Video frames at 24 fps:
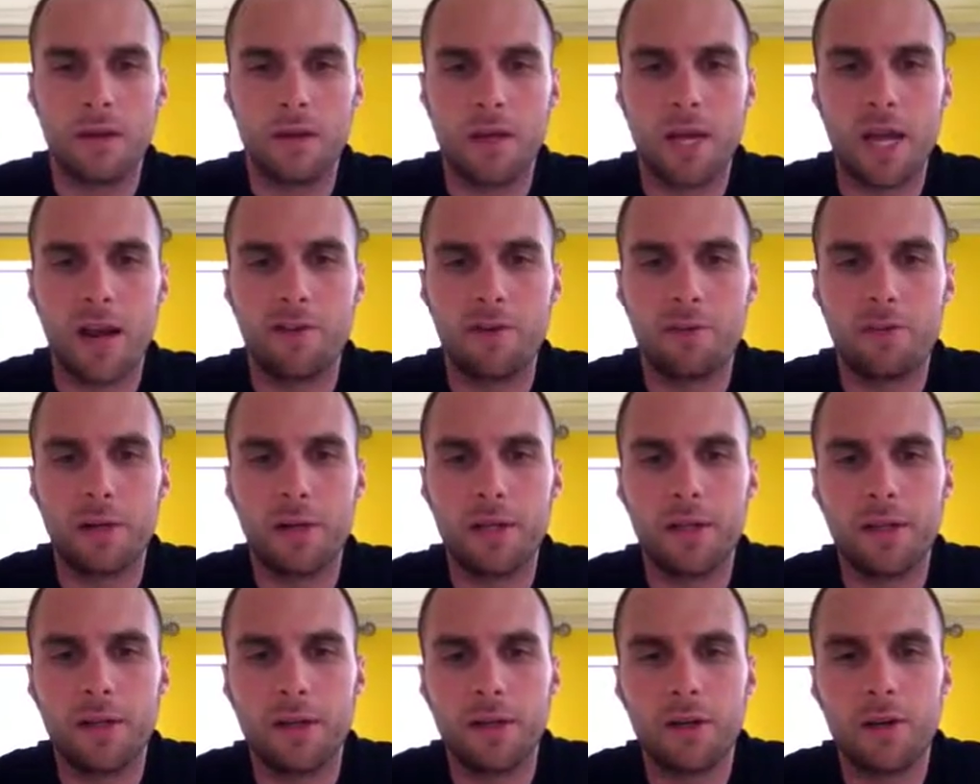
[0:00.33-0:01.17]
Hey
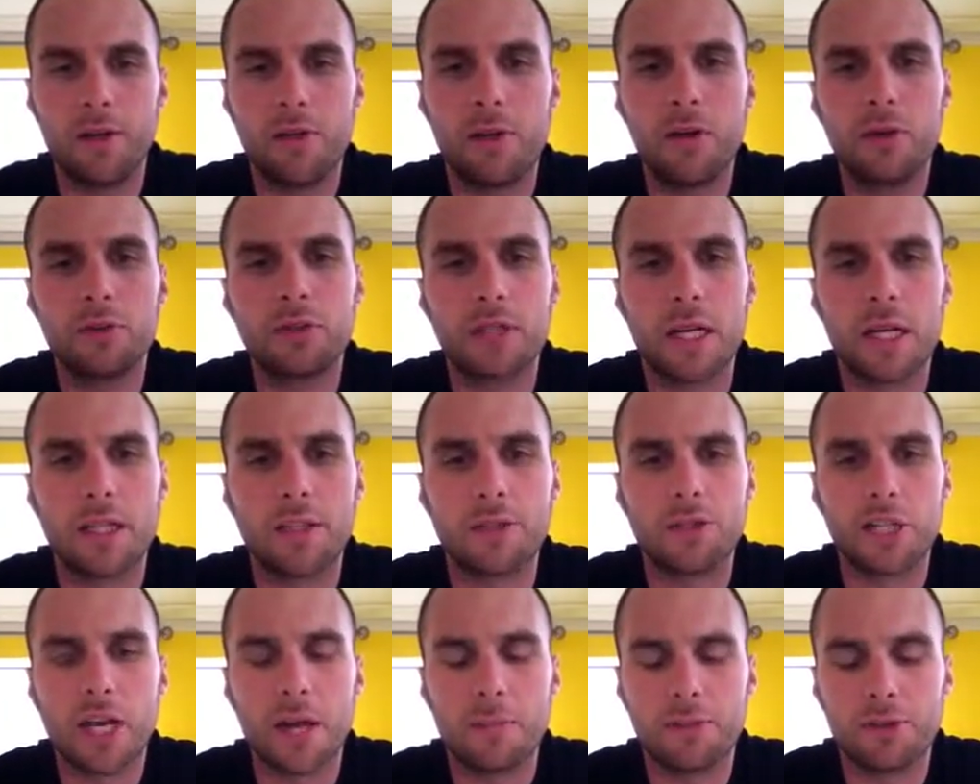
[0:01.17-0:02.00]
everybody, here are the notes
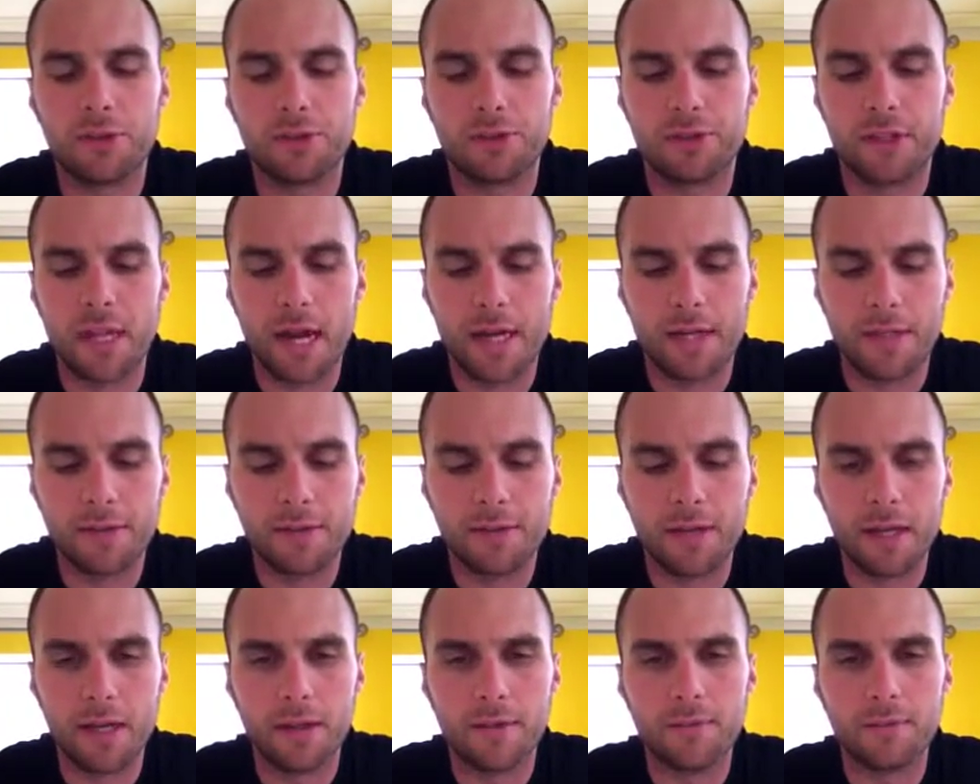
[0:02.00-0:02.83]
on chapters 9 and
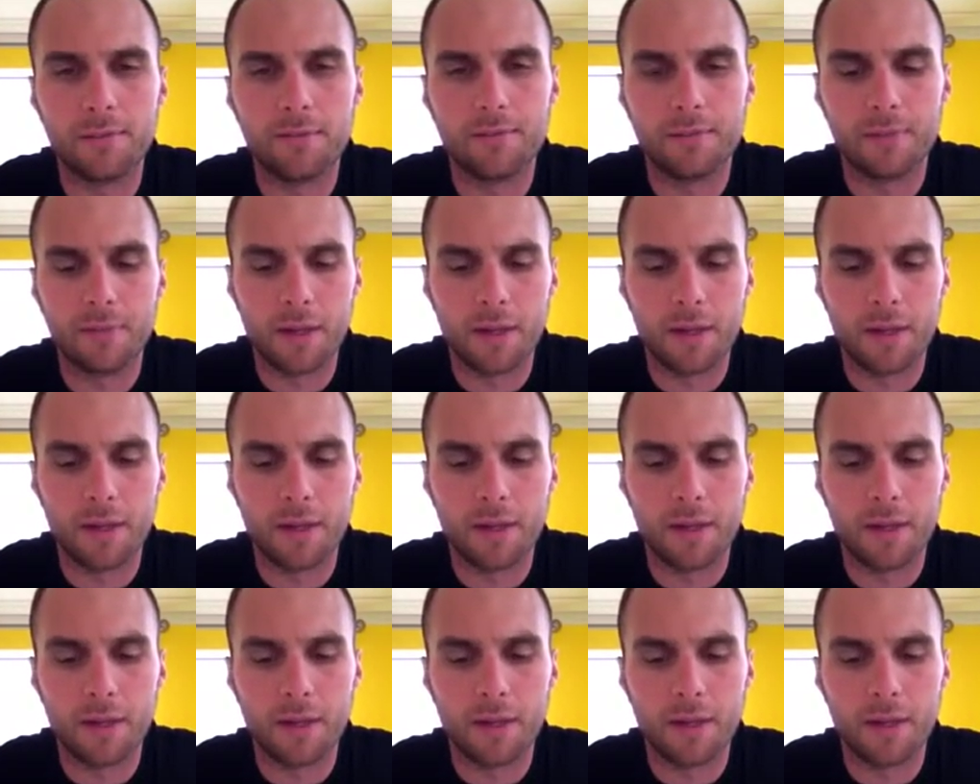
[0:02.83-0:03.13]
10.